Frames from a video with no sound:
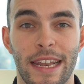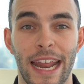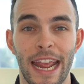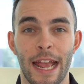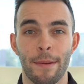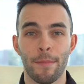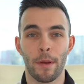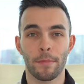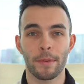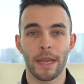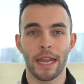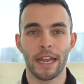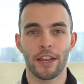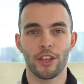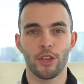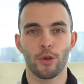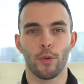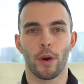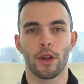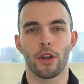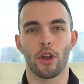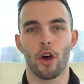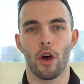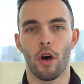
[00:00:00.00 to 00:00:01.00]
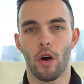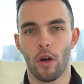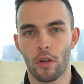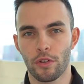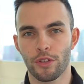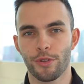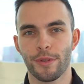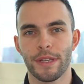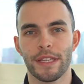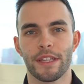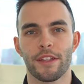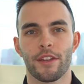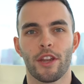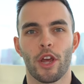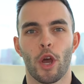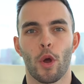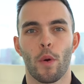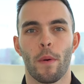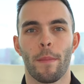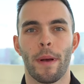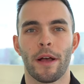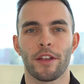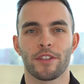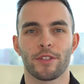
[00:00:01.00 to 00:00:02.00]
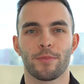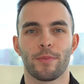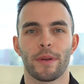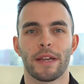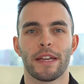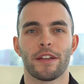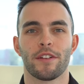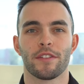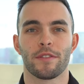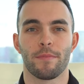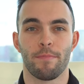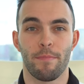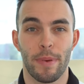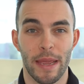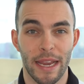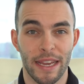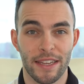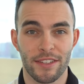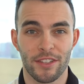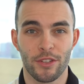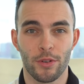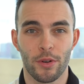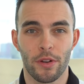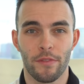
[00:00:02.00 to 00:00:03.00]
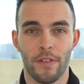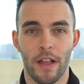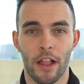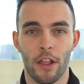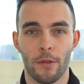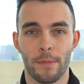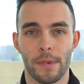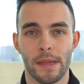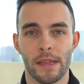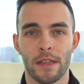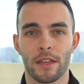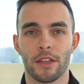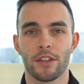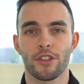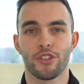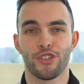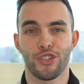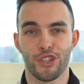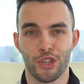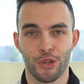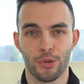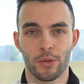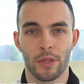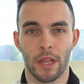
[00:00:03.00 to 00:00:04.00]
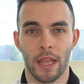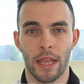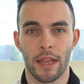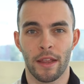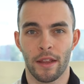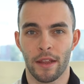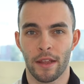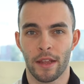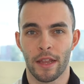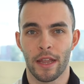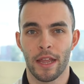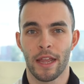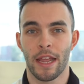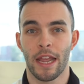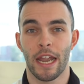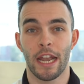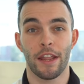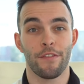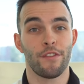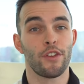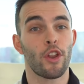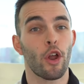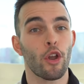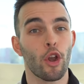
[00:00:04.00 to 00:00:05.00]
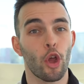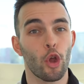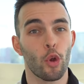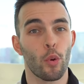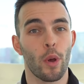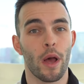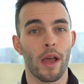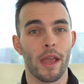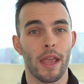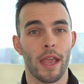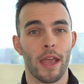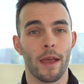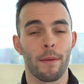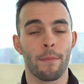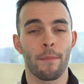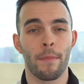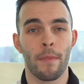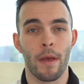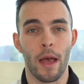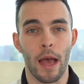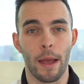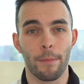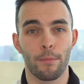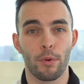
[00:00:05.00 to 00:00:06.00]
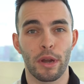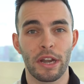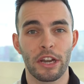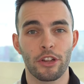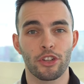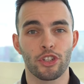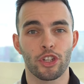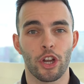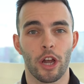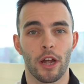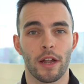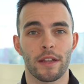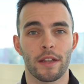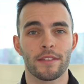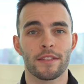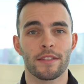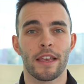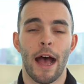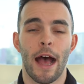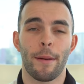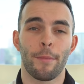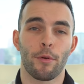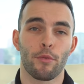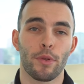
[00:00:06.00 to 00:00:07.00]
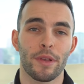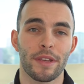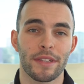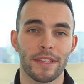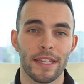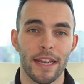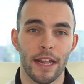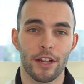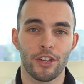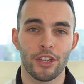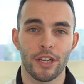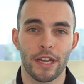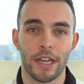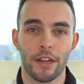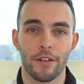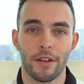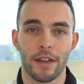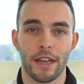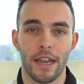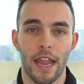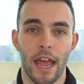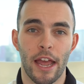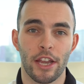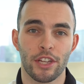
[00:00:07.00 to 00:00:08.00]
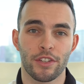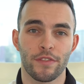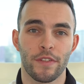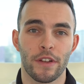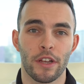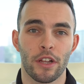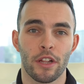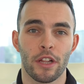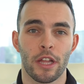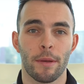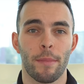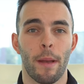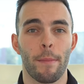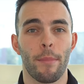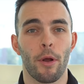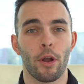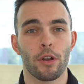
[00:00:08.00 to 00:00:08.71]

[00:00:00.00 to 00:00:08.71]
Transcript: Today I'm updating you on all you need to know about Spring Hill's biggest new development, June Lake. And if you don't know who I am, I'm Brandon Johns. I'm a real estate agent here in Nashville, and my